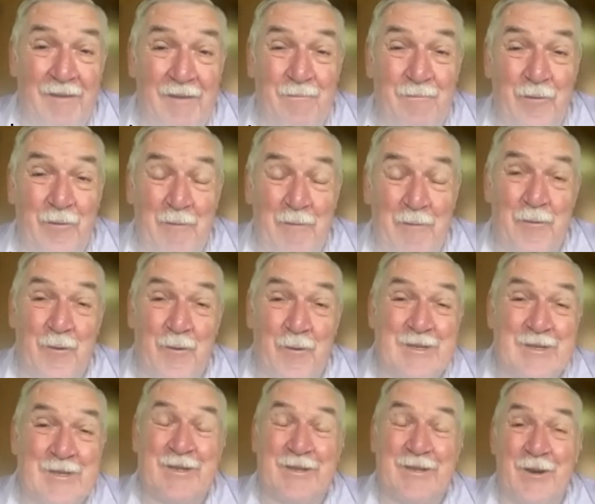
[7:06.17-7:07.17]
When I
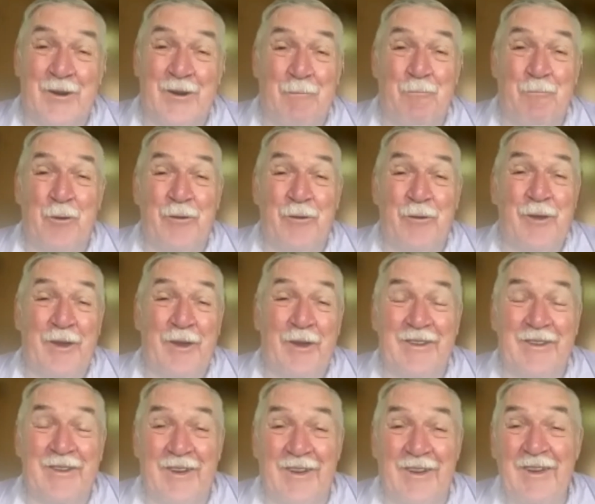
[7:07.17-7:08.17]
first started with it,
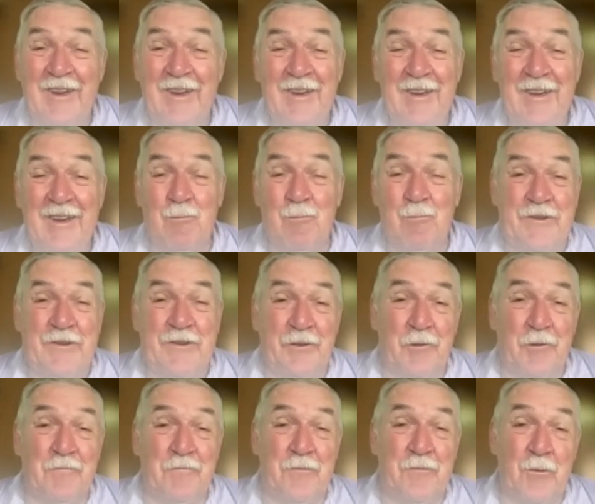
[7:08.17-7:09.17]
it was
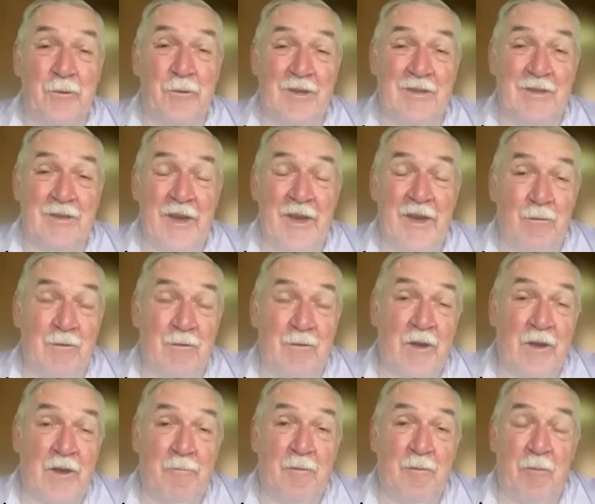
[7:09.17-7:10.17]
dealer focused. Now it's
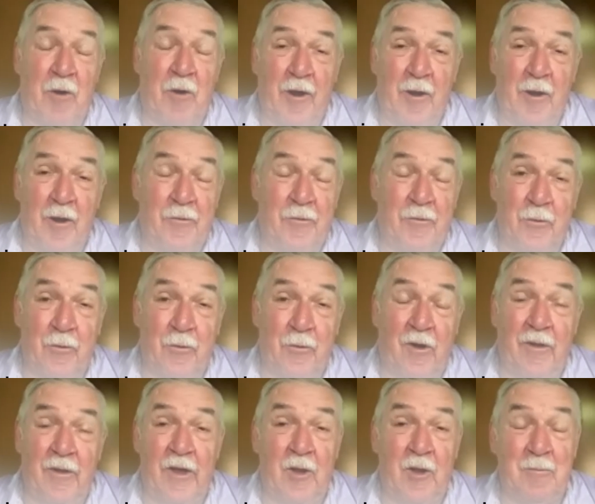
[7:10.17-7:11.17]
top to bottom through
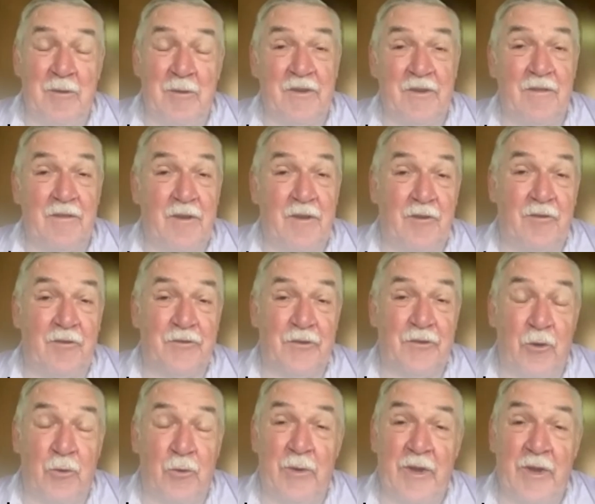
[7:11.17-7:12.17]
all elements of the
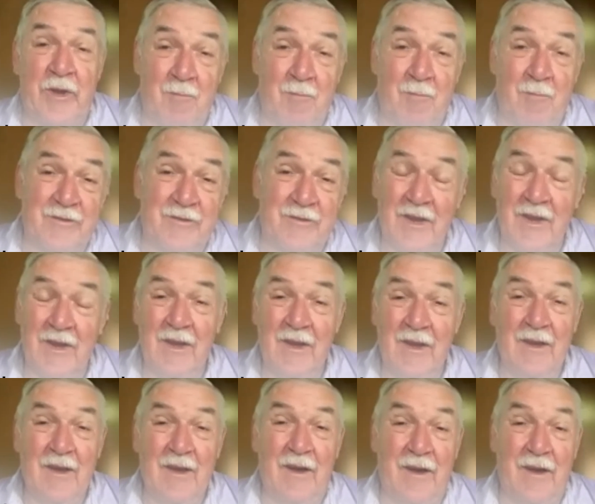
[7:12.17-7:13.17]
industry. OEMs
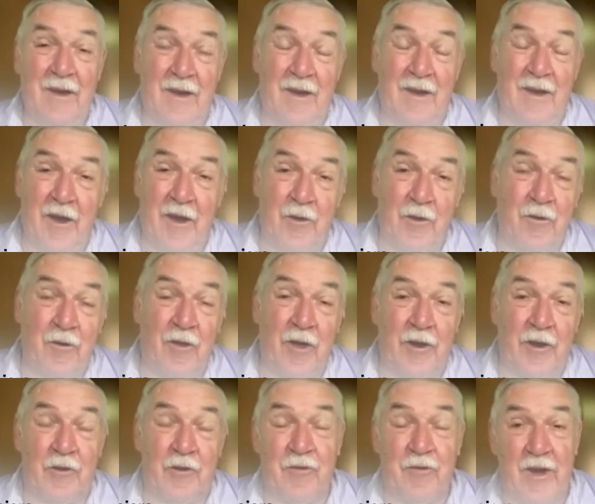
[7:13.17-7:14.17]
hire a
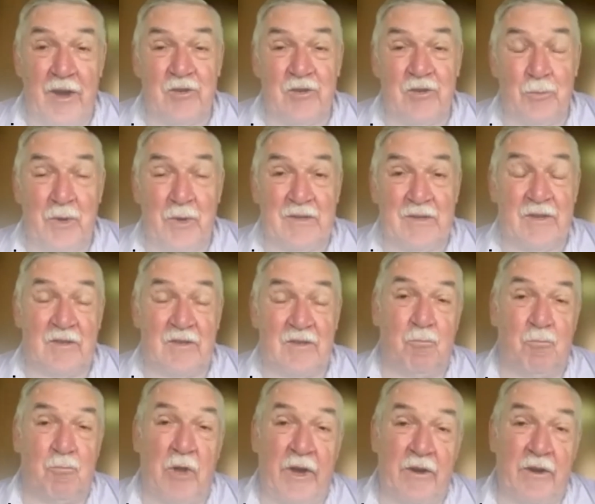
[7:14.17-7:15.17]
lot of graduates. The
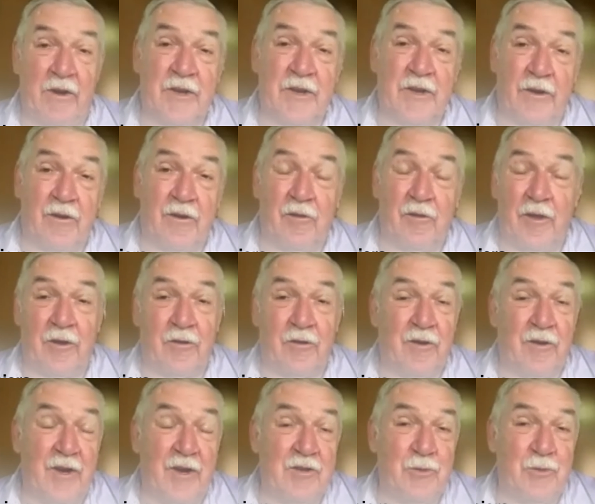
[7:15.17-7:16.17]
suppliers hire a lot of
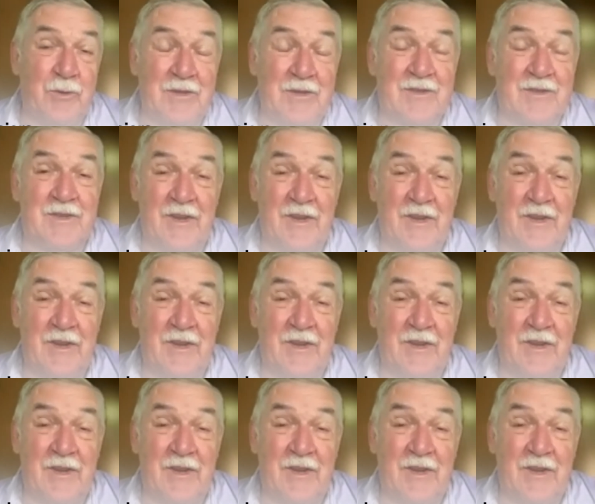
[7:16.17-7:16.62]
graduates.